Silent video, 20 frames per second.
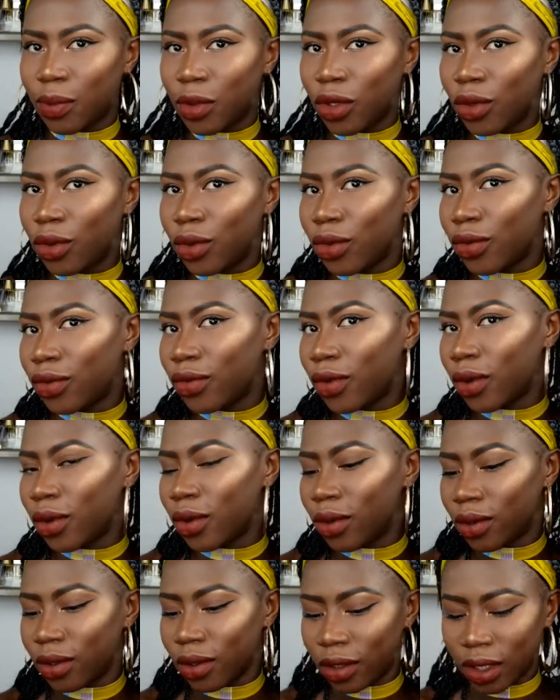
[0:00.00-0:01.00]

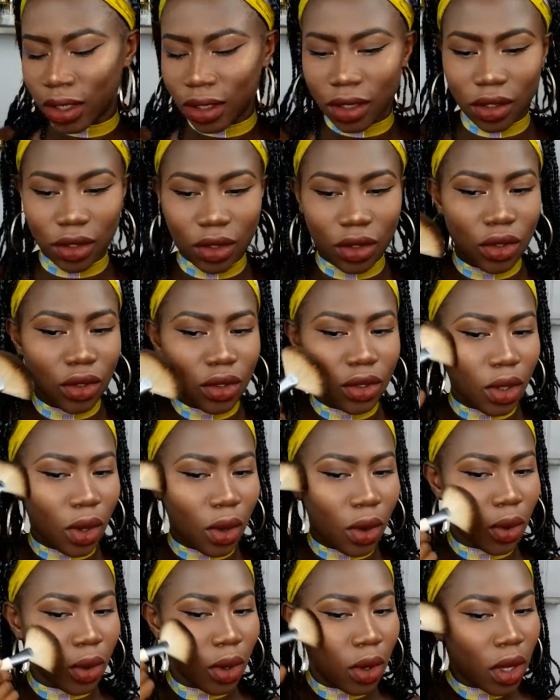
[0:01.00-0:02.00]
beautiful. This is
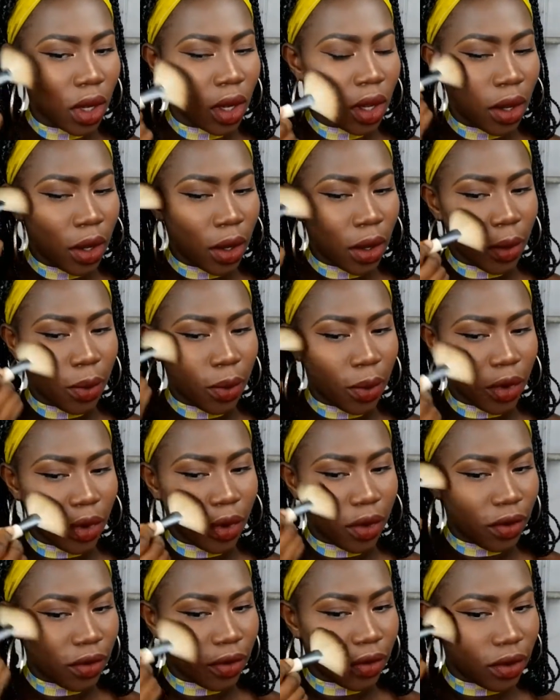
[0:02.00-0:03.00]
so
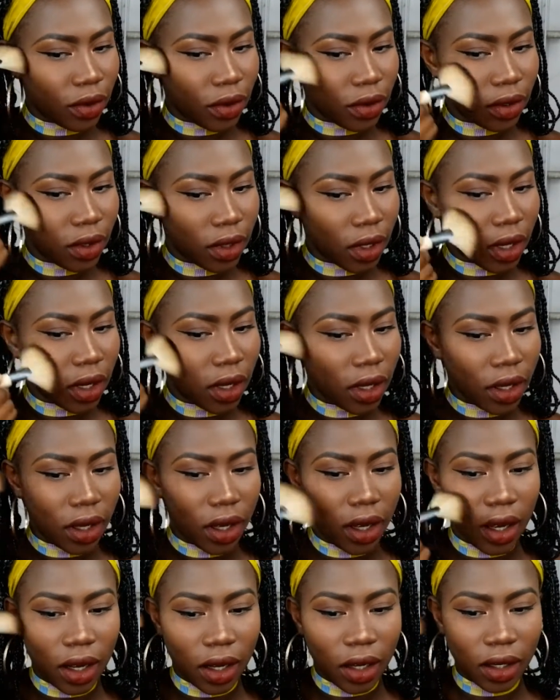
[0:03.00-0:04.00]
beautiful. Like
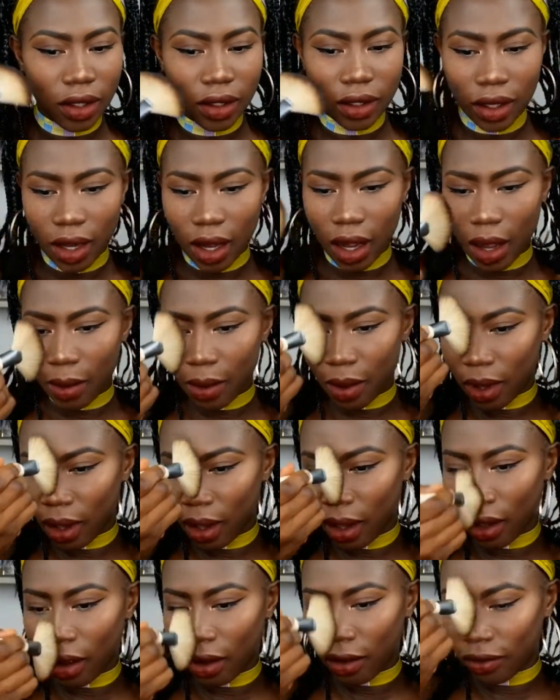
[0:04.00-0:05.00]
I
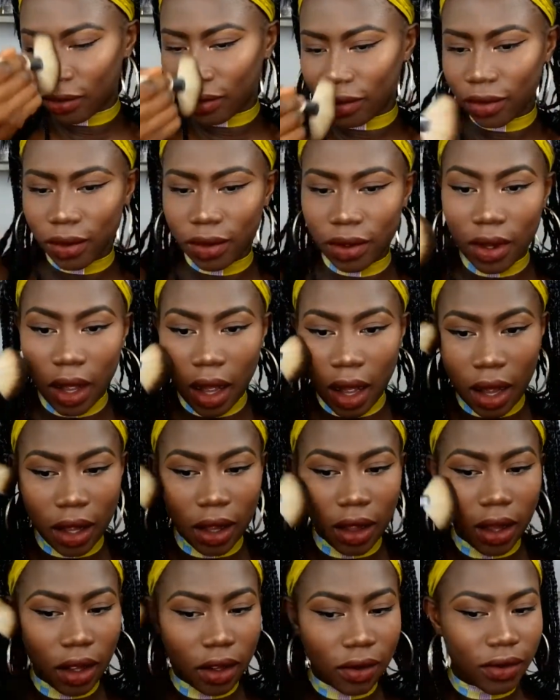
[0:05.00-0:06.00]
love
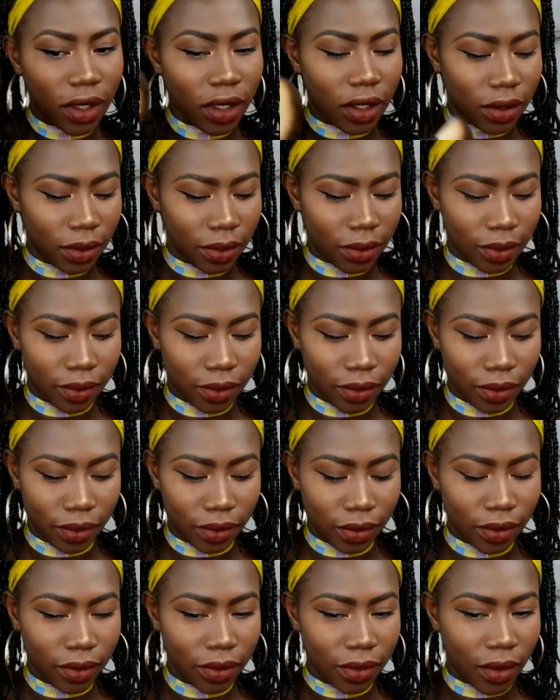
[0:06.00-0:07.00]
it.
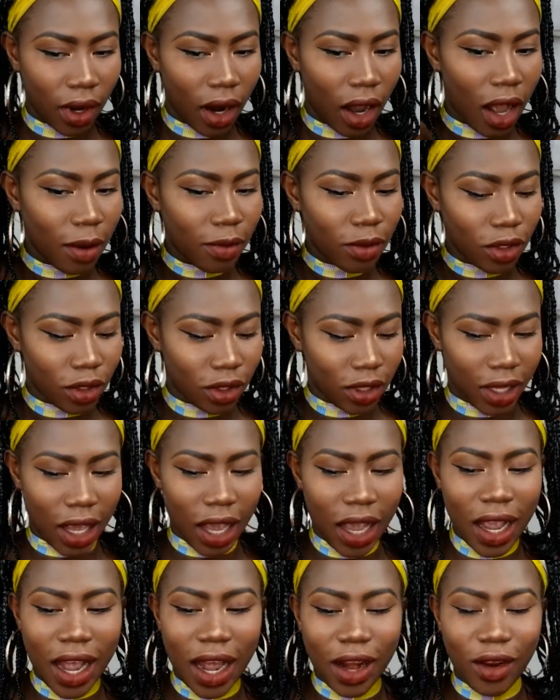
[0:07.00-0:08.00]
I'm so
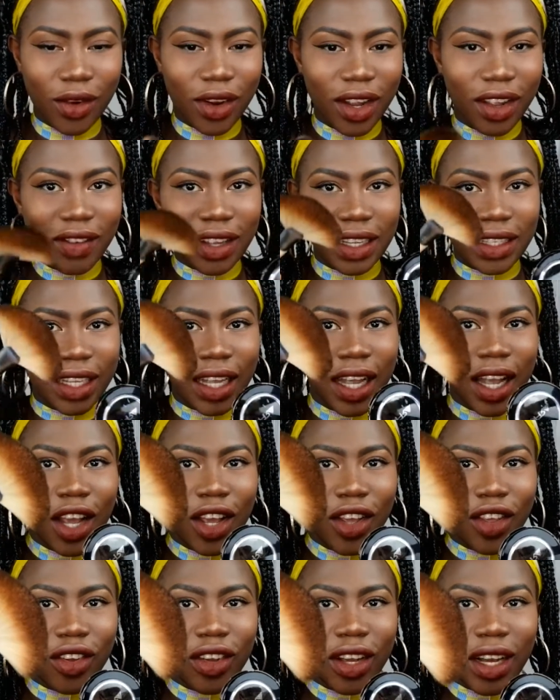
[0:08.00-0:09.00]
scared. I don't even.
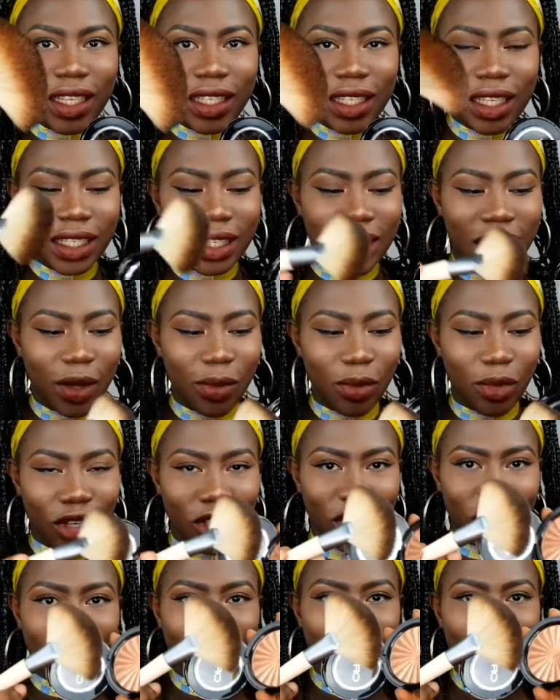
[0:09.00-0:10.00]
You guys can see the
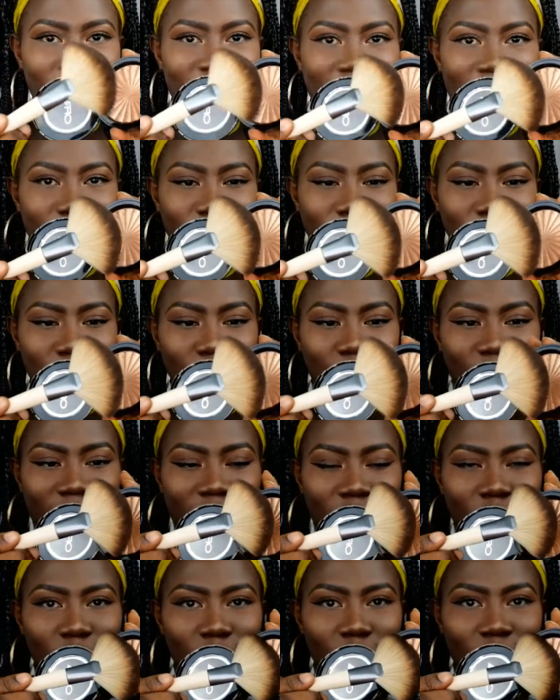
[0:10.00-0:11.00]
brush. This is what I
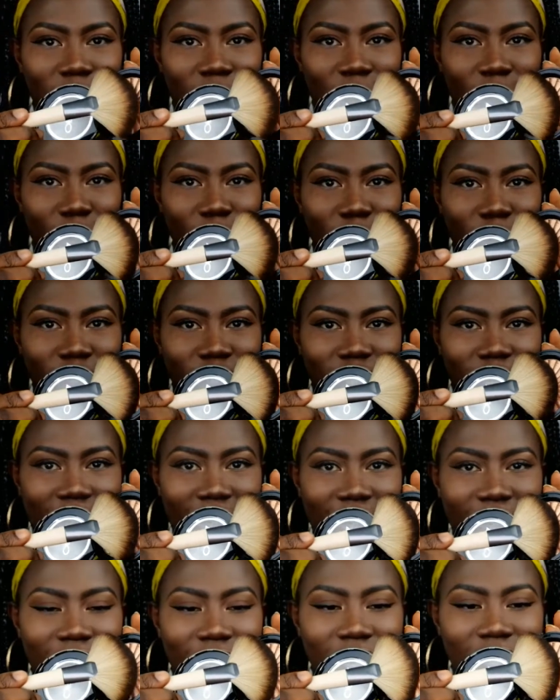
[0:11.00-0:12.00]
do with the brush,
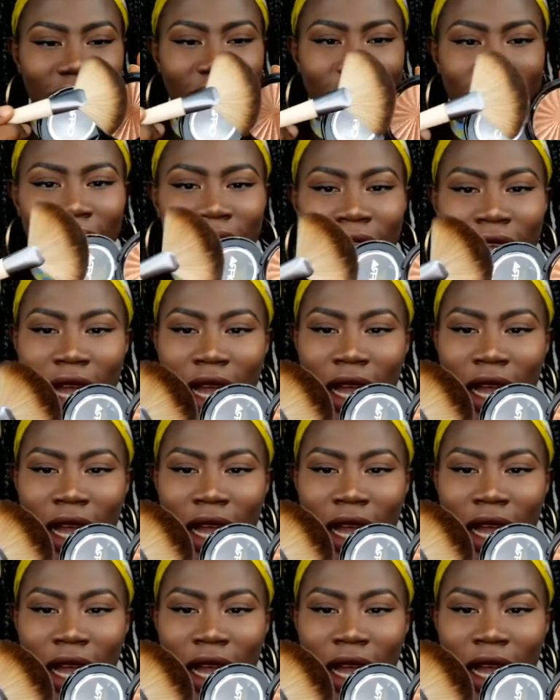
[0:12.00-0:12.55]
like this,